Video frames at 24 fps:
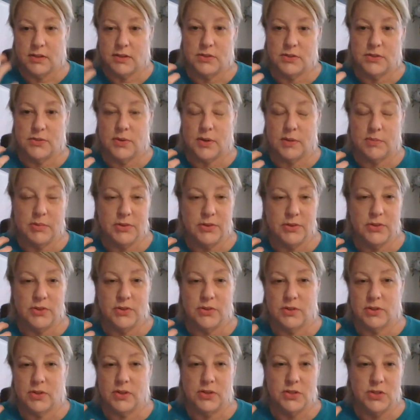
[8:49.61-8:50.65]
the
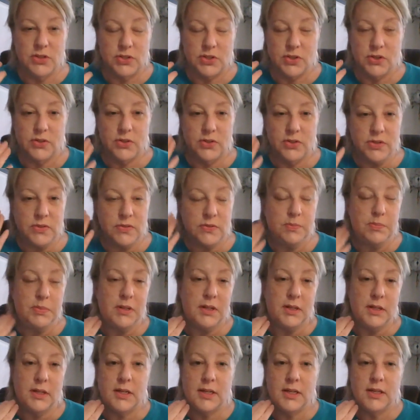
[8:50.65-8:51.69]
troubled concerns
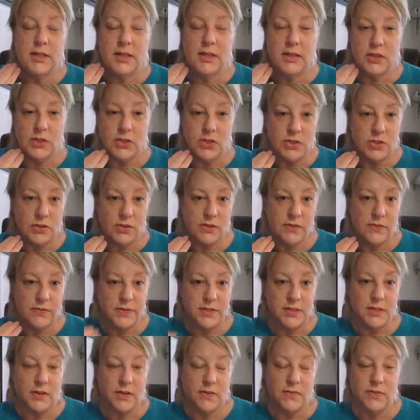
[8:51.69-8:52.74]
beneath the
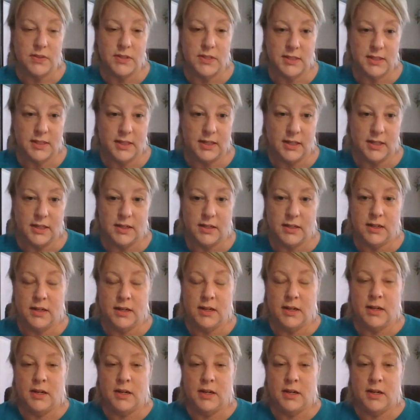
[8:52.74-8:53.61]
surface of the skin.